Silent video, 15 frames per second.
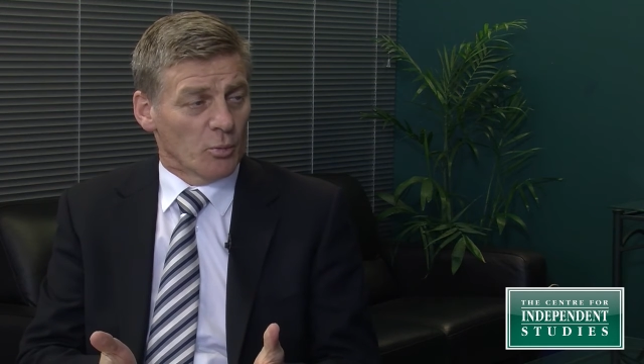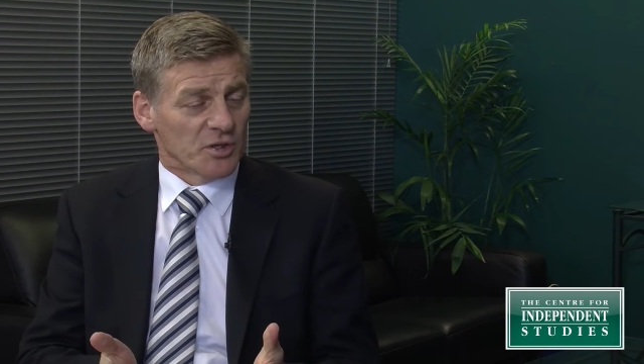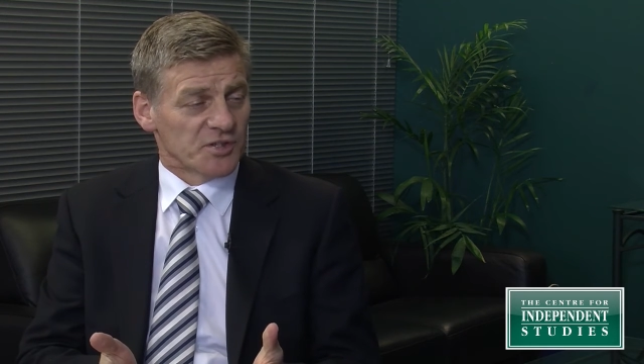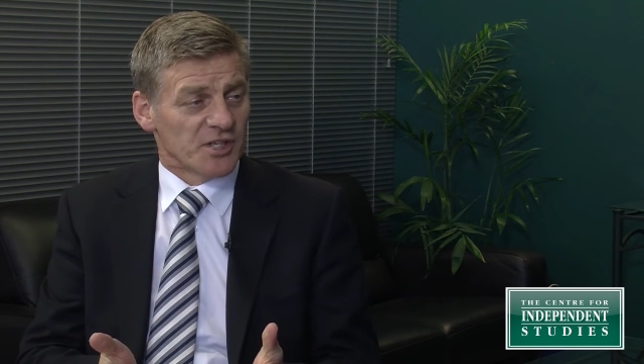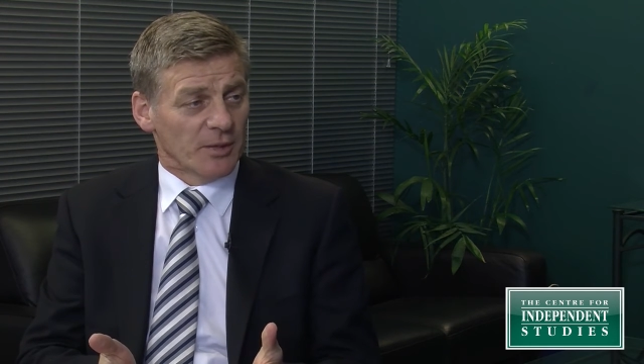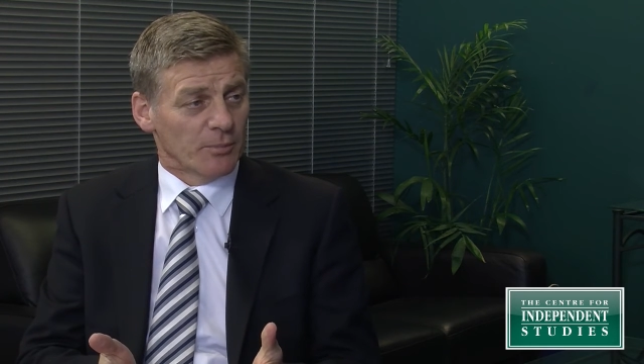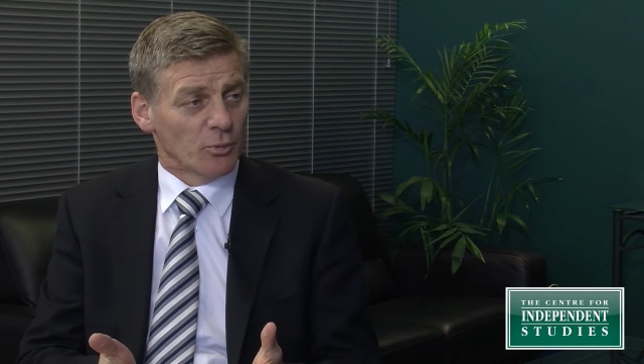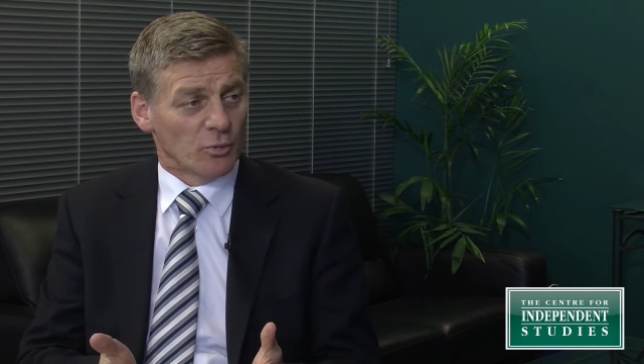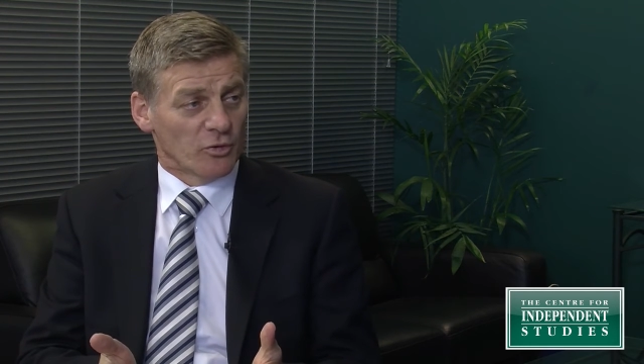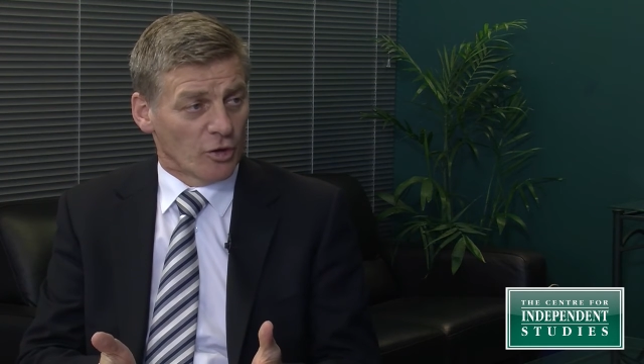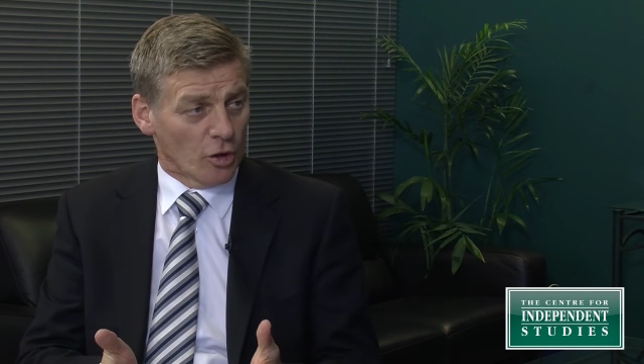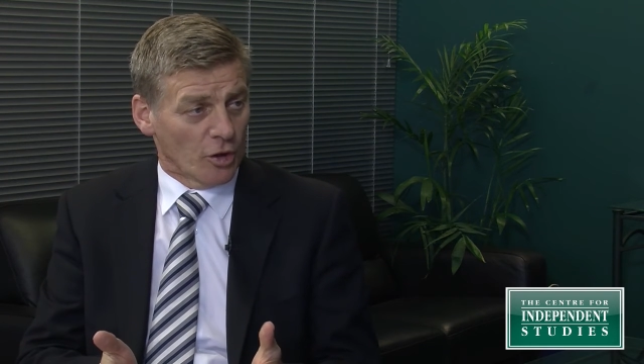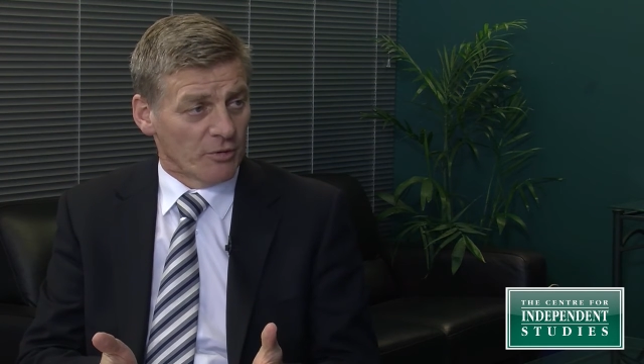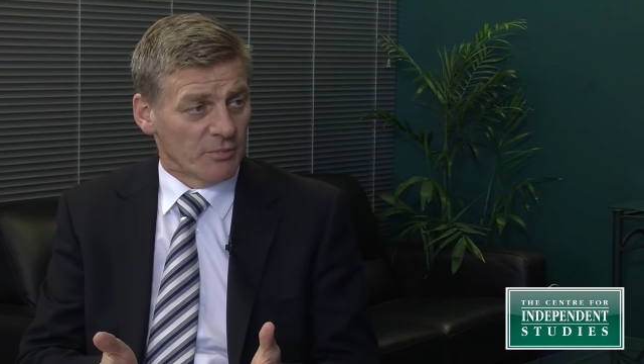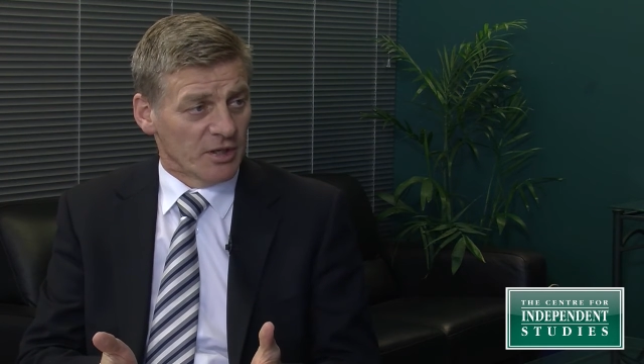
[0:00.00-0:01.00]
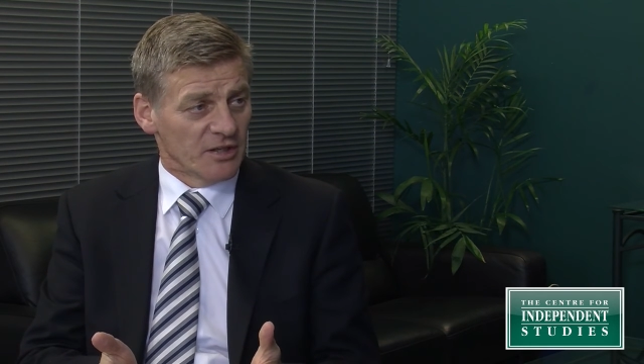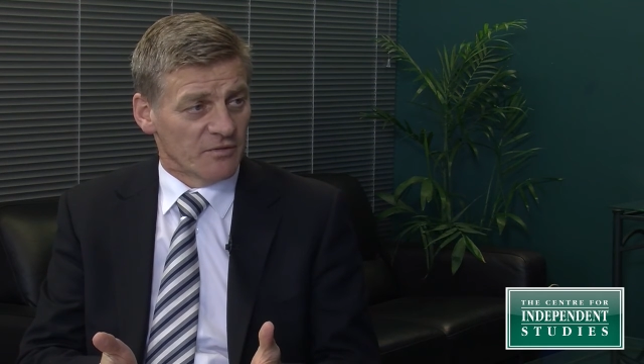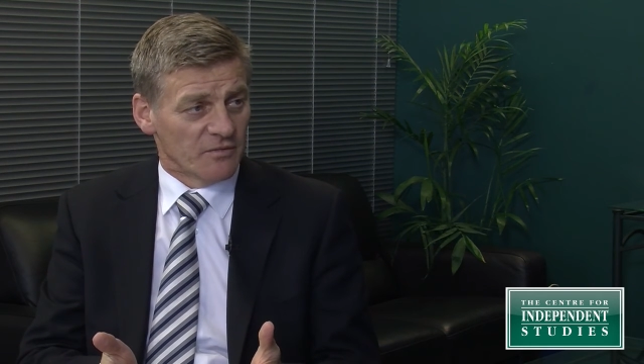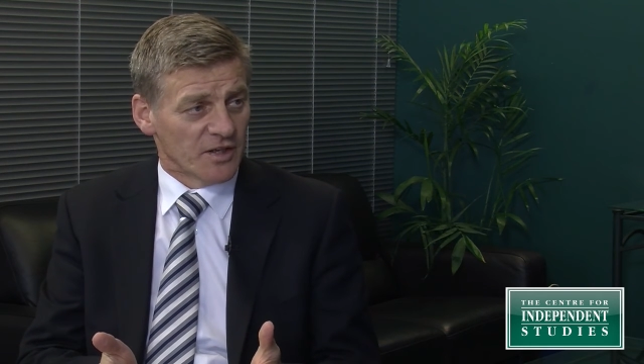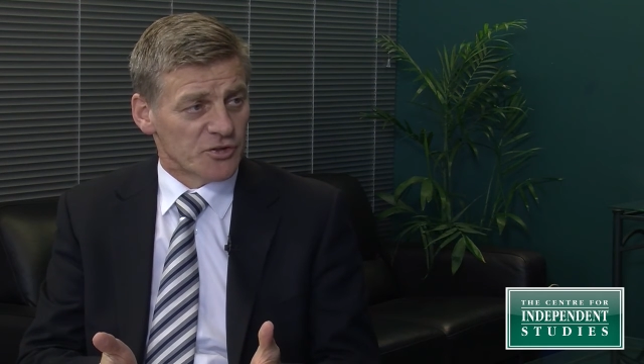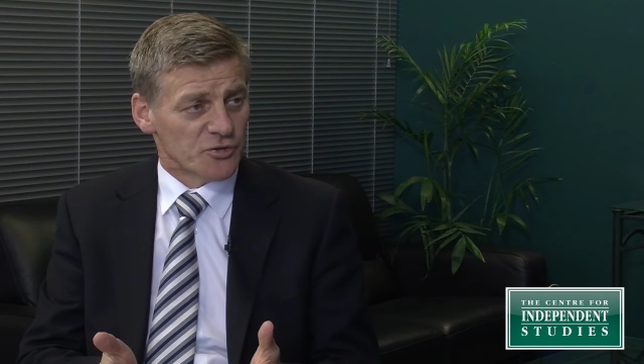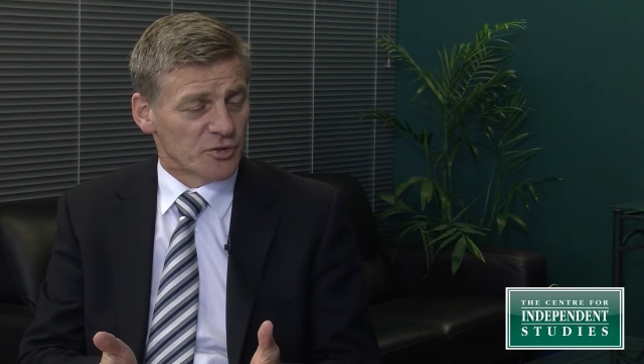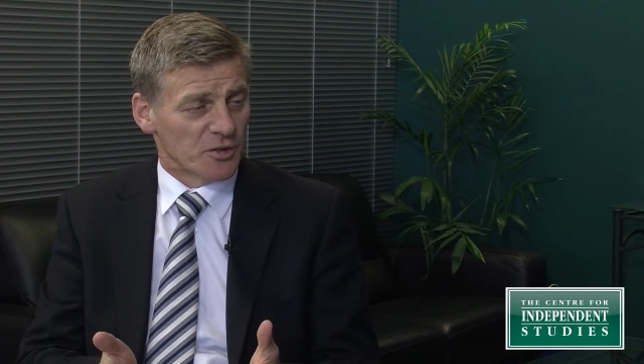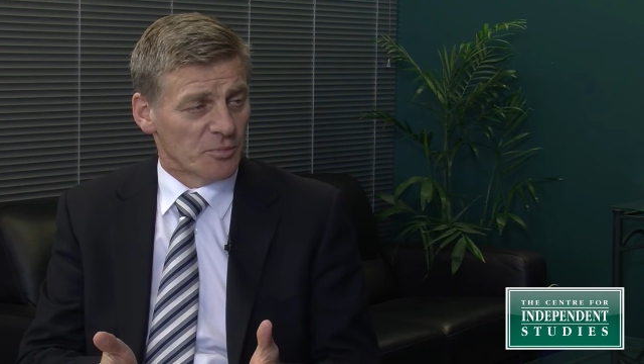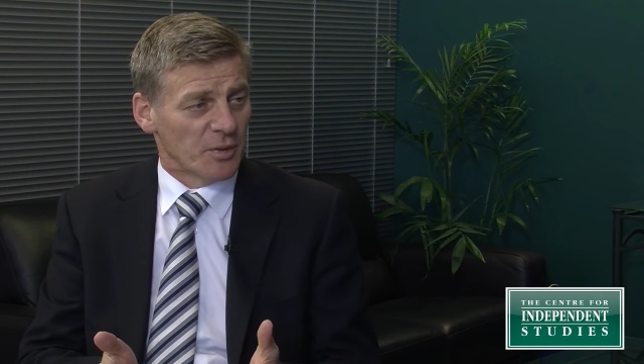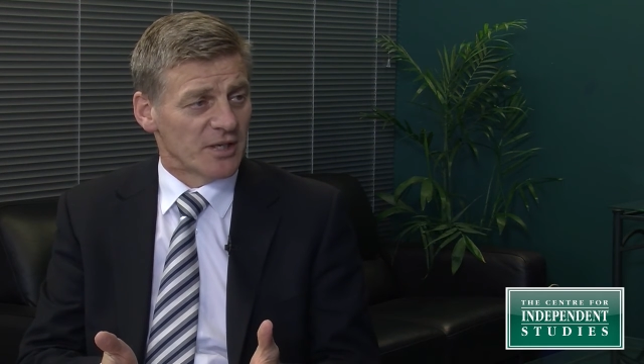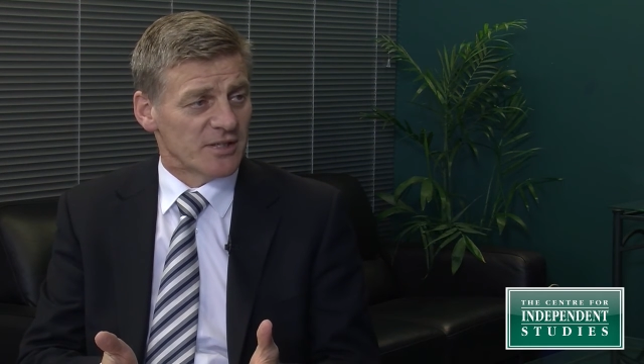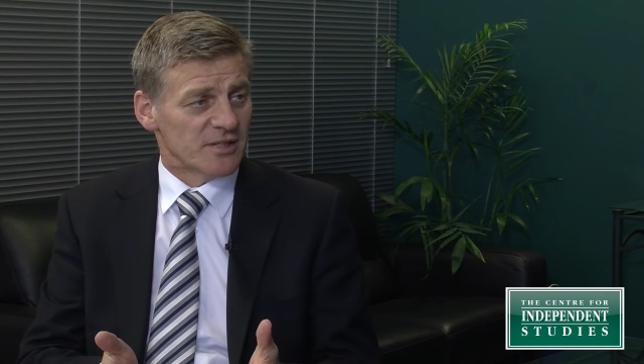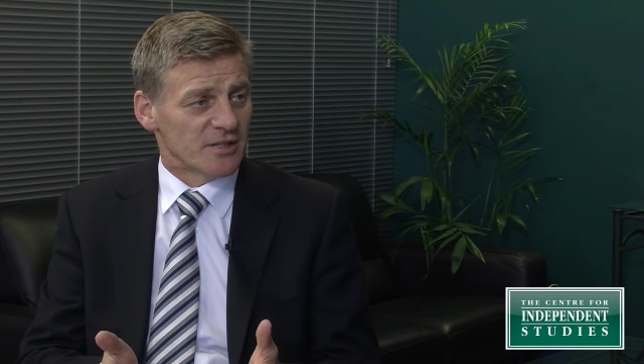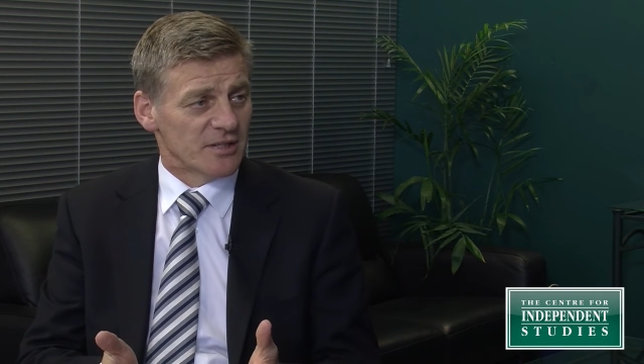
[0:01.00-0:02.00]
what's happened with a lot of manufacturing
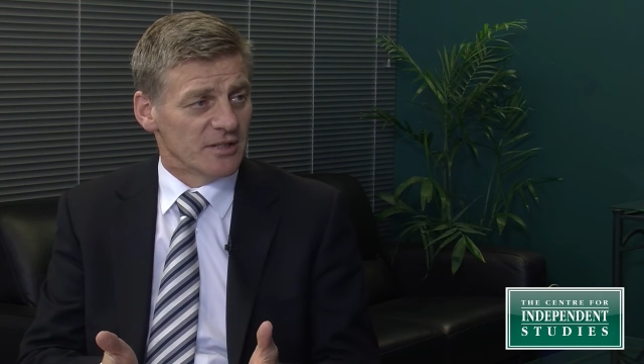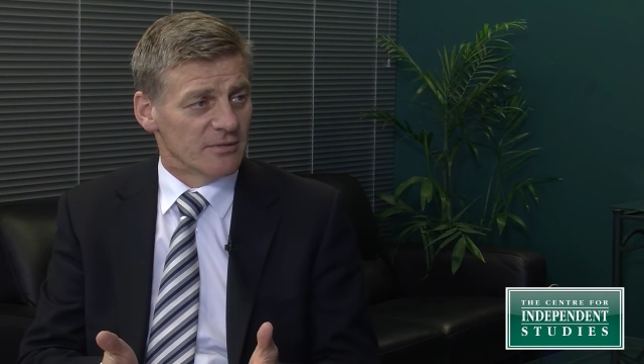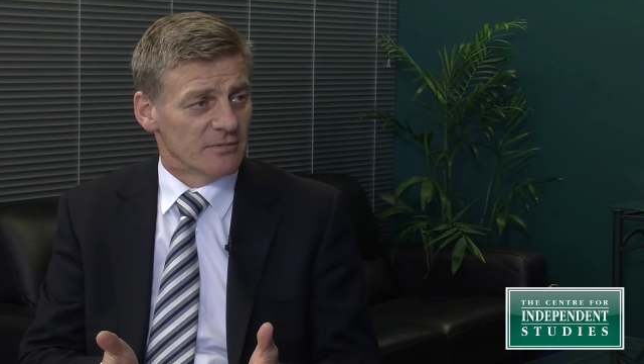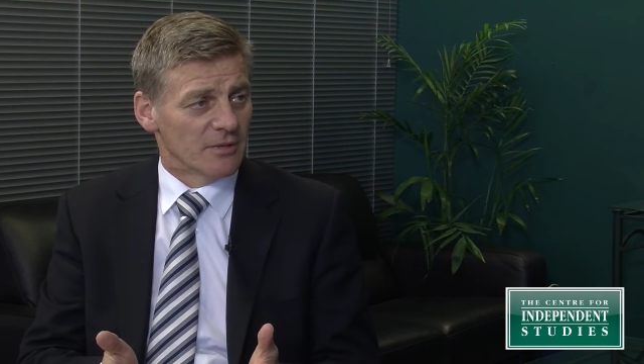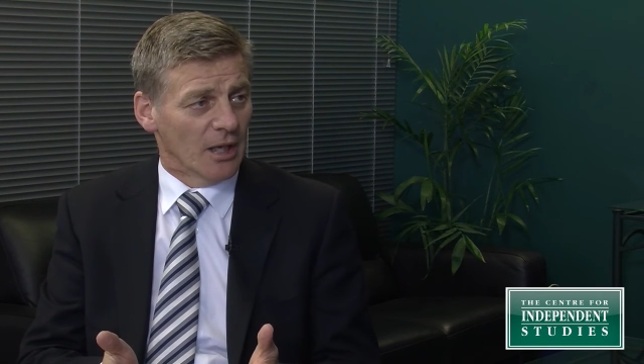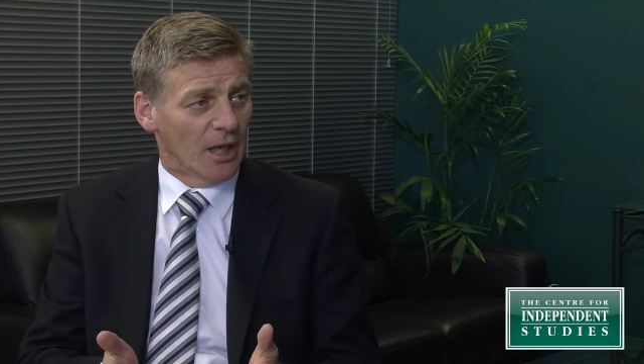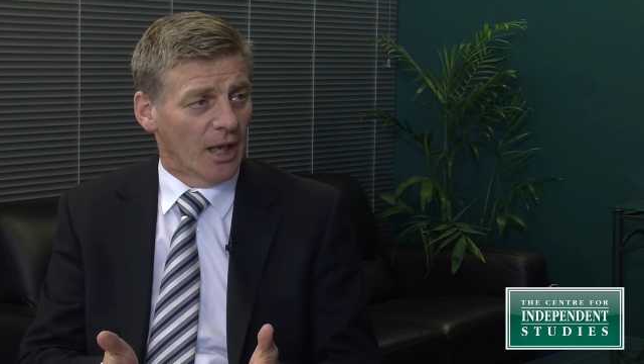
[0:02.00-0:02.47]
capacity